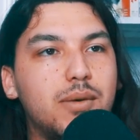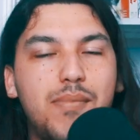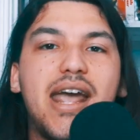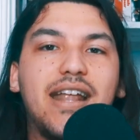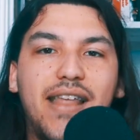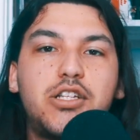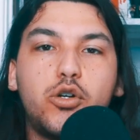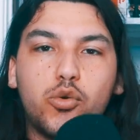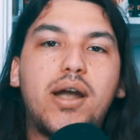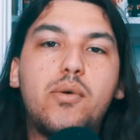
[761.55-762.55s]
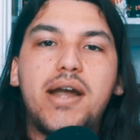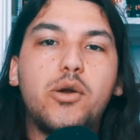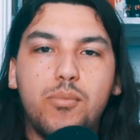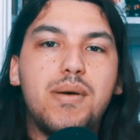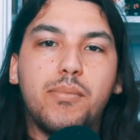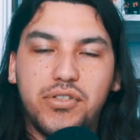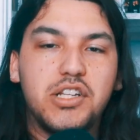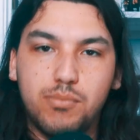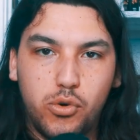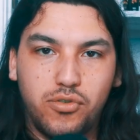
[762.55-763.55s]
man, that's a great way to remember
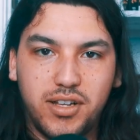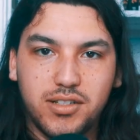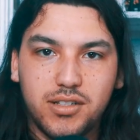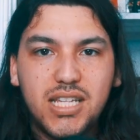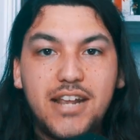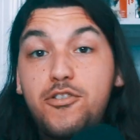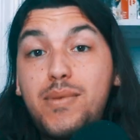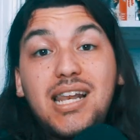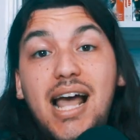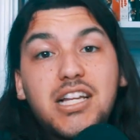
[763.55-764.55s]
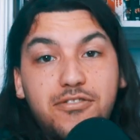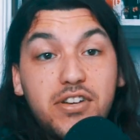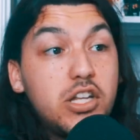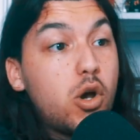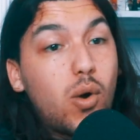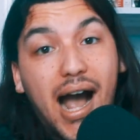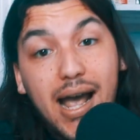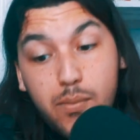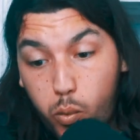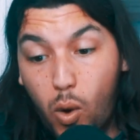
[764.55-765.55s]
these movies. And for my last video,
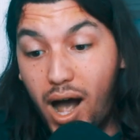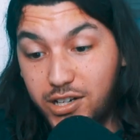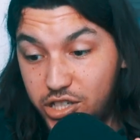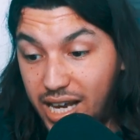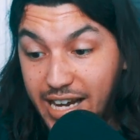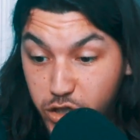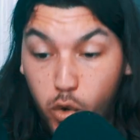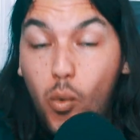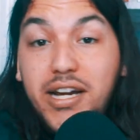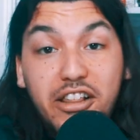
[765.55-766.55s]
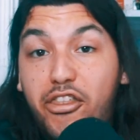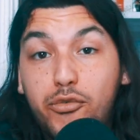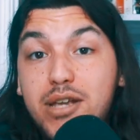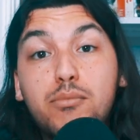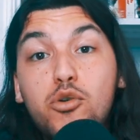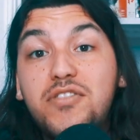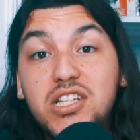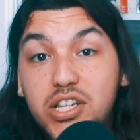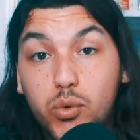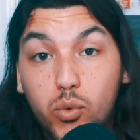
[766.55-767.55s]
I watched like 23
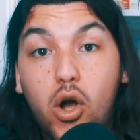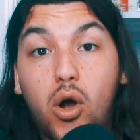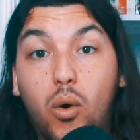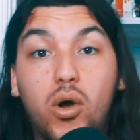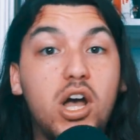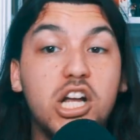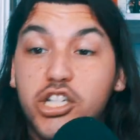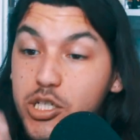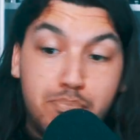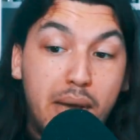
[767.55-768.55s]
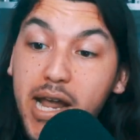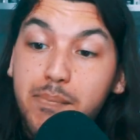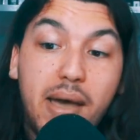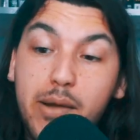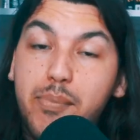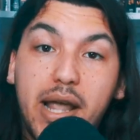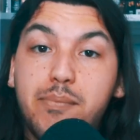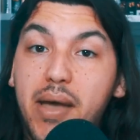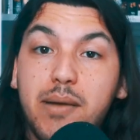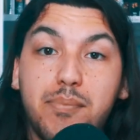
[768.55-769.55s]
movies in a row, just bang, bang, bang,
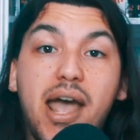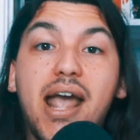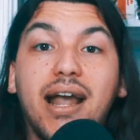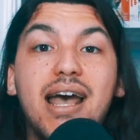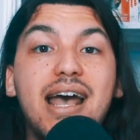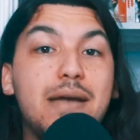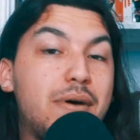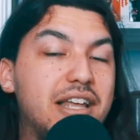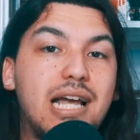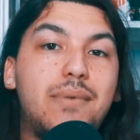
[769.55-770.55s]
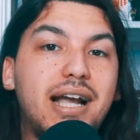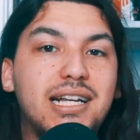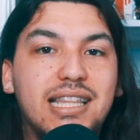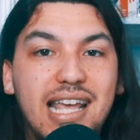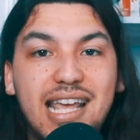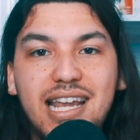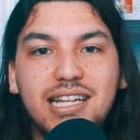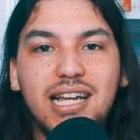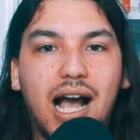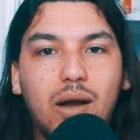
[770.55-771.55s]
bang, bang. And by the time I got to the
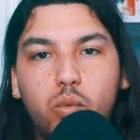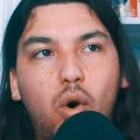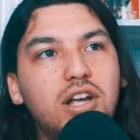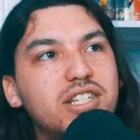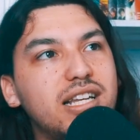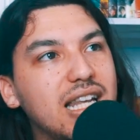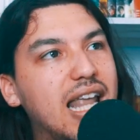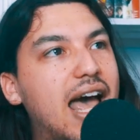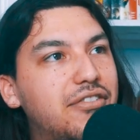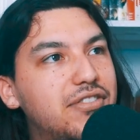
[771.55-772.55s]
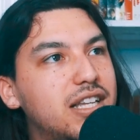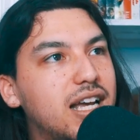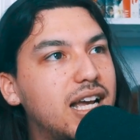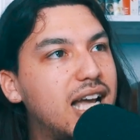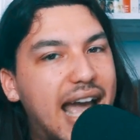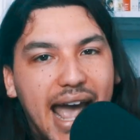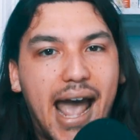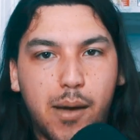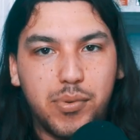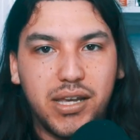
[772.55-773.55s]
end, I wasn't left
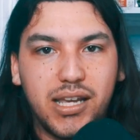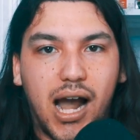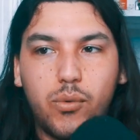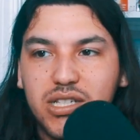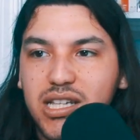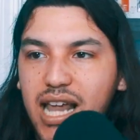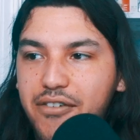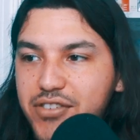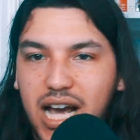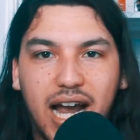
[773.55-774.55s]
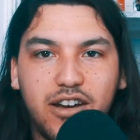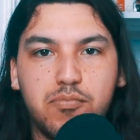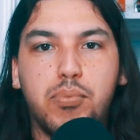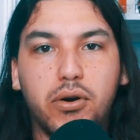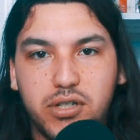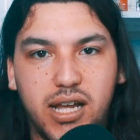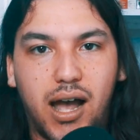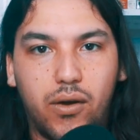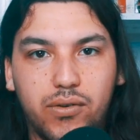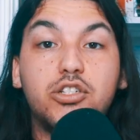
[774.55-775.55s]
happy. I was left kind of burnt
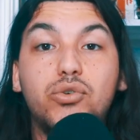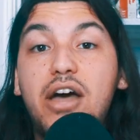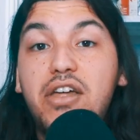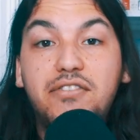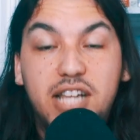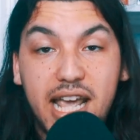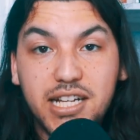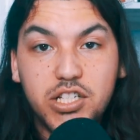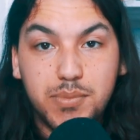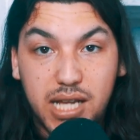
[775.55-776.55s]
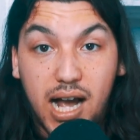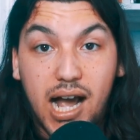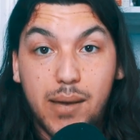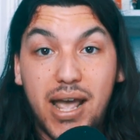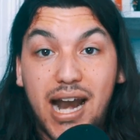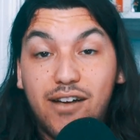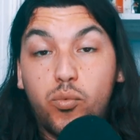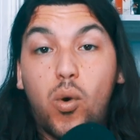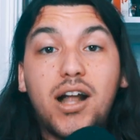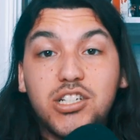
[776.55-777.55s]
out. And so now that I've taken some time and I've
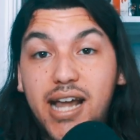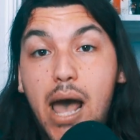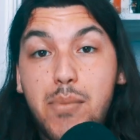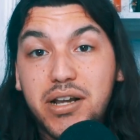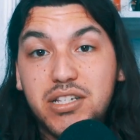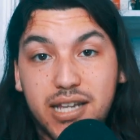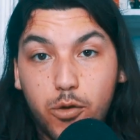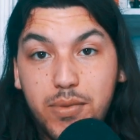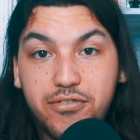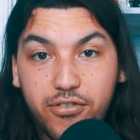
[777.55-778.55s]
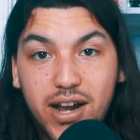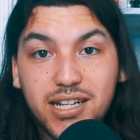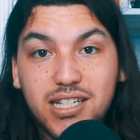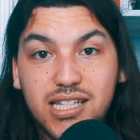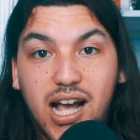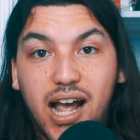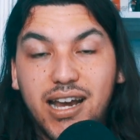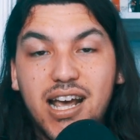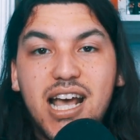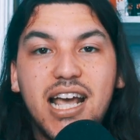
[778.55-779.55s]
watched Abbott and Costello Meet
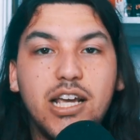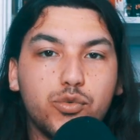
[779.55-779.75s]
Frankenstein, it